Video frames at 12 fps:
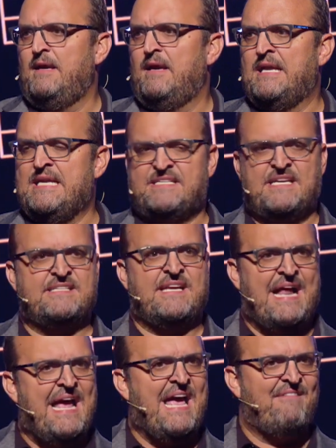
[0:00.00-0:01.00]
And he says, Can
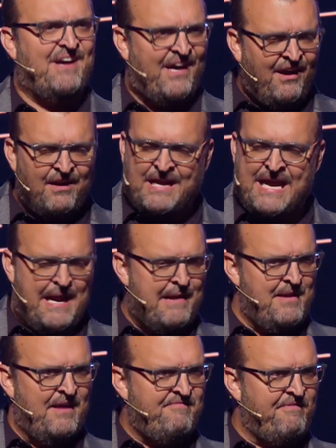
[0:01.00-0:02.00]
I have a hug?
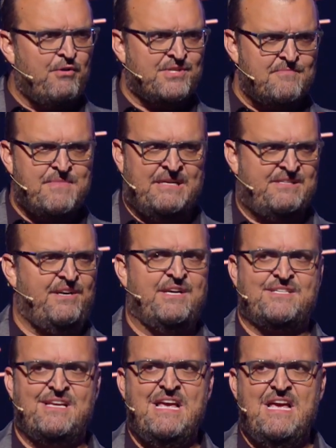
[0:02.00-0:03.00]
I, I, folks, I'm being
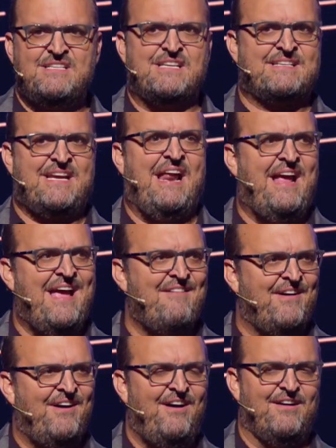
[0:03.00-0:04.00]
serious. He says, Can I have
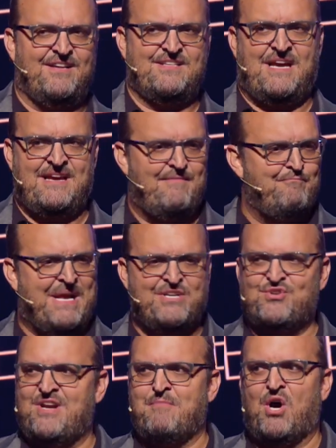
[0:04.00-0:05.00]
a hug? Because I
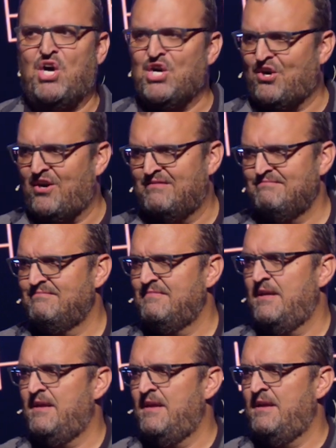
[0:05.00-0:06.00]
mentioned I'm a hugger.
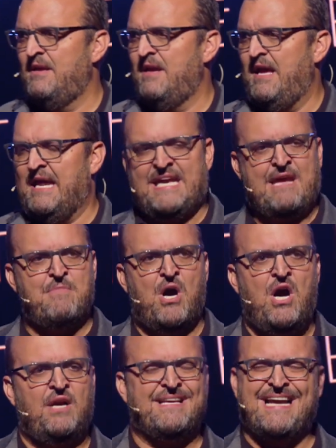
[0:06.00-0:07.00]
I gave him a
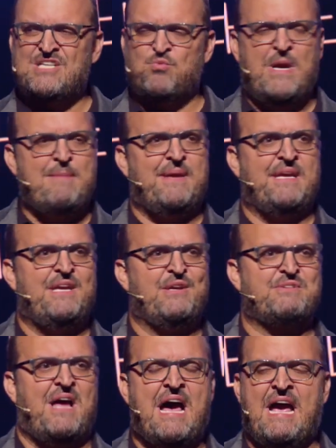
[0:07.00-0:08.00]
hug. The guy's weeping. He
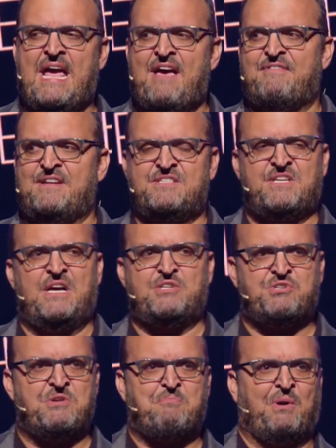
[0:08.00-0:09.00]
goes, I haven't
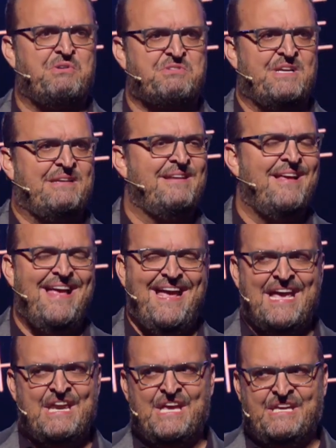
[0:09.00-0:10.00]
touched a person
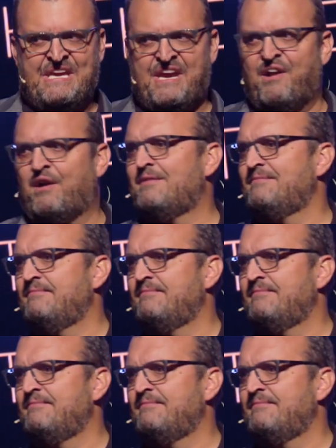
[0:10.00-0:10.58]
in a year.